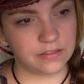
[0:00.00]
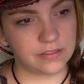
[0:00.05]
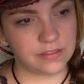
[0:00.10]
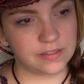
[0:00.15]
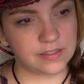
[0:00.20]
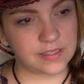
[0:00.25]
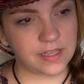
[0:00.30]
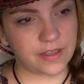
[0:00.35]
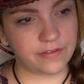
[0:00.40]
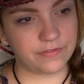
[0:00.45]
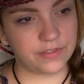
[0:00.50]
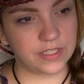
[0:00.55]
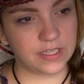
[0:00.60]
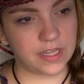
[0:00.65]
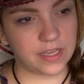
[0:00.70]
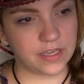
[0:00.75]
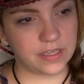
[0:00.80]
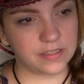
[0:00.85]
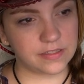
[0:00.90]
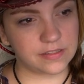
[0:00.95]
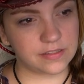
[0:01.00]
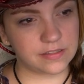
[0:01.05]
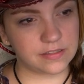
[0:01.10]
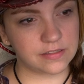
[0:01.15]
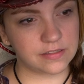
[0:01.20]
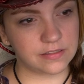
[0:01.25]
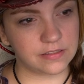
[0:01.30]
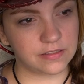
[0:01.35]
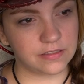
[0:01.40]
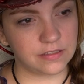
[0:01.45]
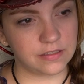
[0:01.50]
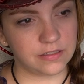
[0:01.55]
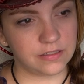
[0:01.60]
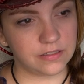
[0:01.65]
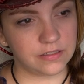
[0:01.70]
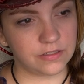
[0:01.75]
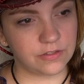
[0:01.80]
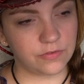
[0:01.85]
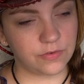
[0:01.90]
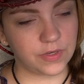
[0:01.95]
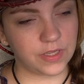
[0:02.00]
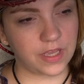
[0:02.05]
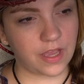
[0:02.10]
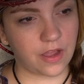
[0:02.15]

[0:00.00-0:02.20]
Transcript: 7 days, 3